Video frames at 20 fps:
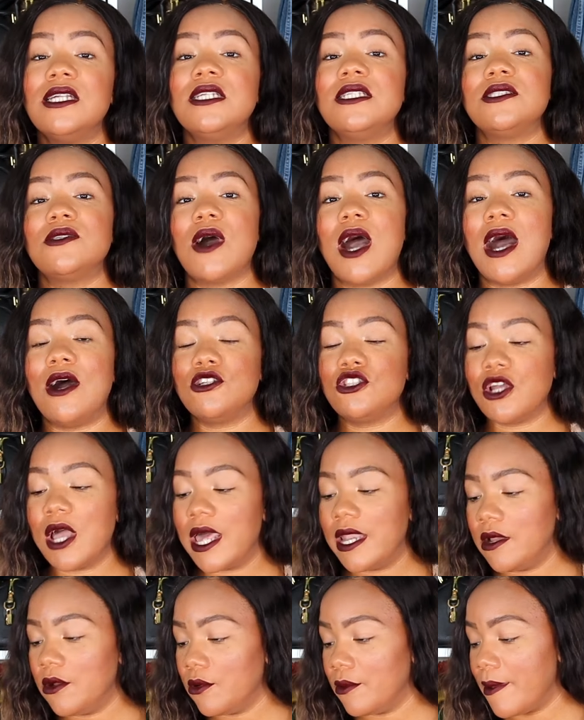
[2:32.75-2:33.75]
So I'll try
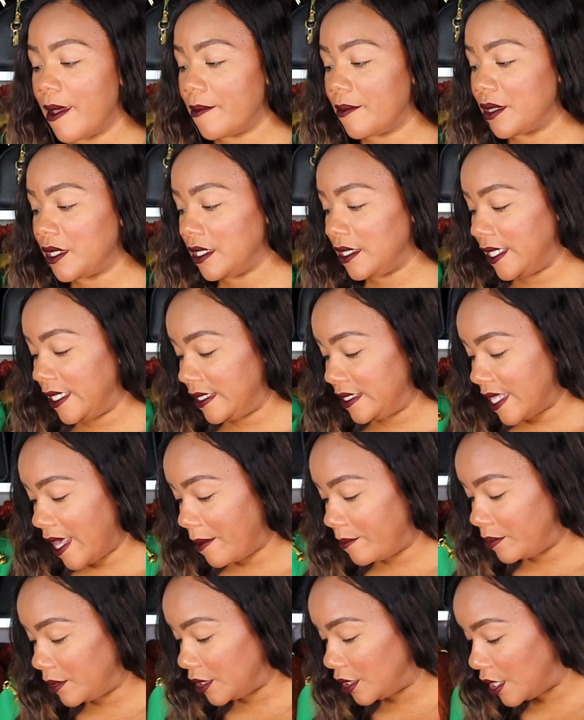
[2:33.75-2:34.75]
to remember to link
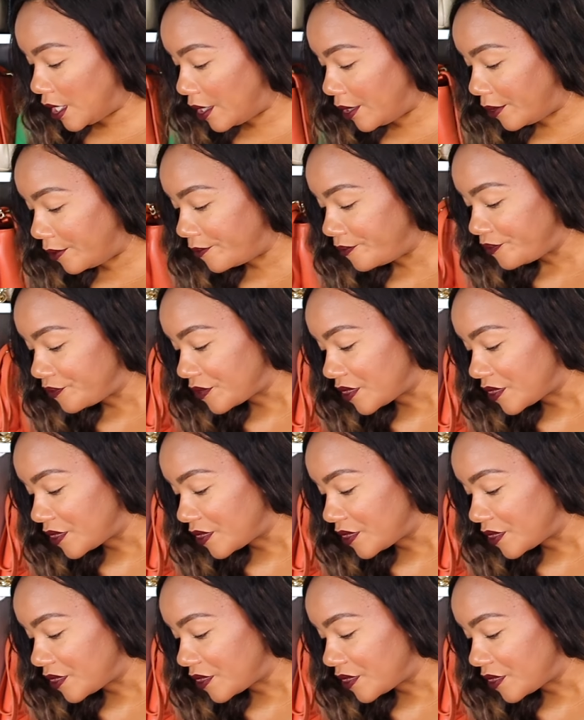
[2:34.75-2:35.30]
that below